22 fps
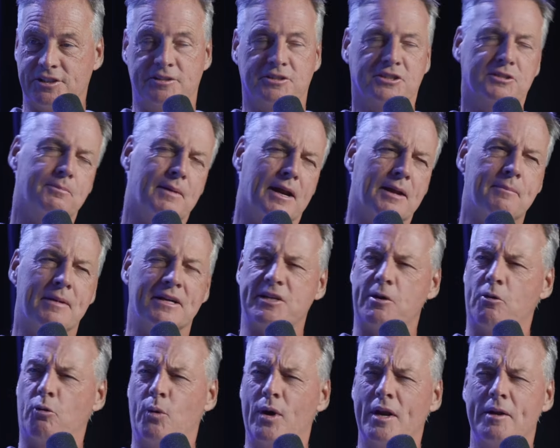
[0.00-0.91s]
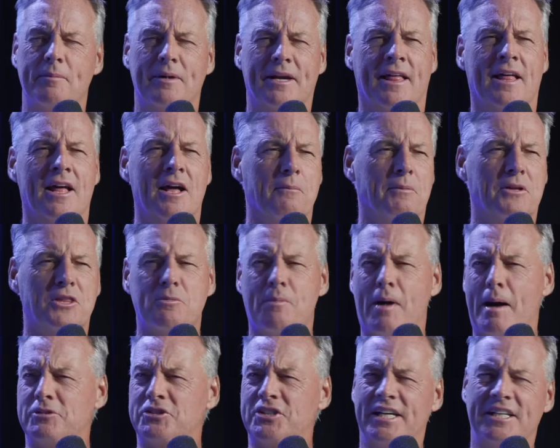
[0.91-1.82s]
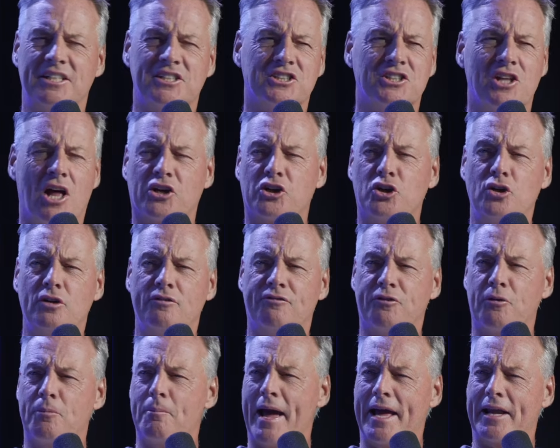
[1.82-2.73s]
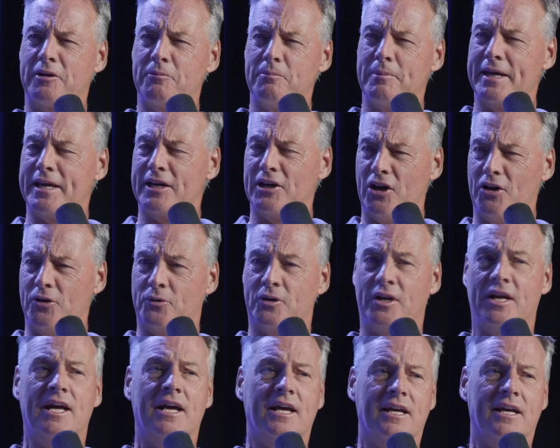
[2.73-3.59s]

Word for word: And hmm. somebody might say, well, wait a minute, but the Bible said it's not good for man to be alone.